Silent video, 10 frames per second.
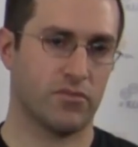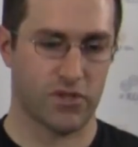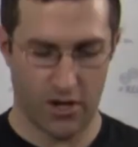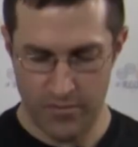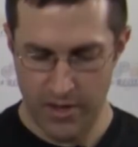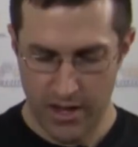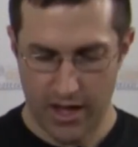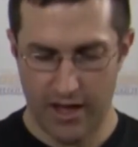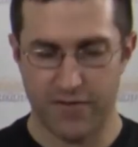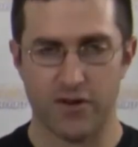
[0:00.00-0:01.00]
So
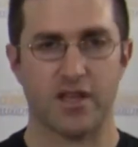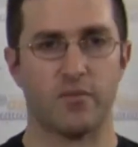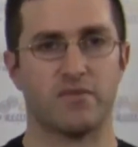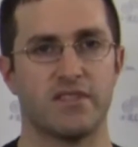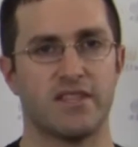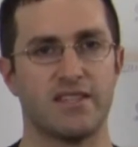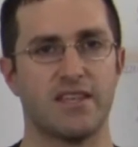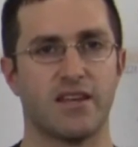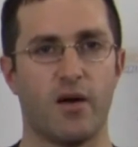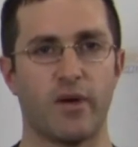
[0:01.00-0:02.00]
uh, first up,
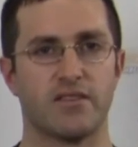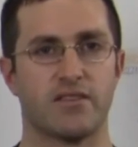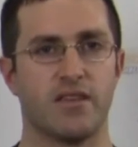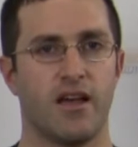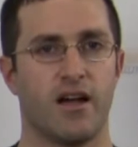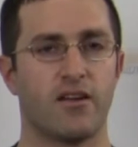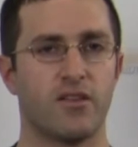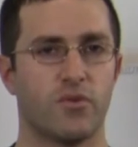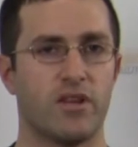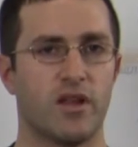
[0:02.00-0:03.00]
DC Comics.
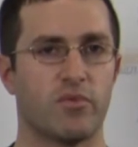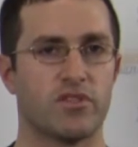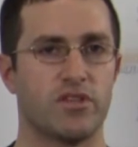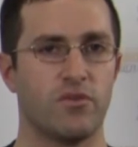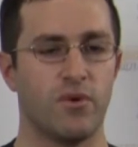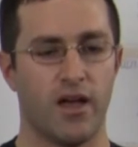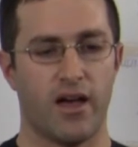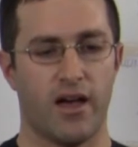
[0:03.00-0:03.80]
Harley Quinn number two.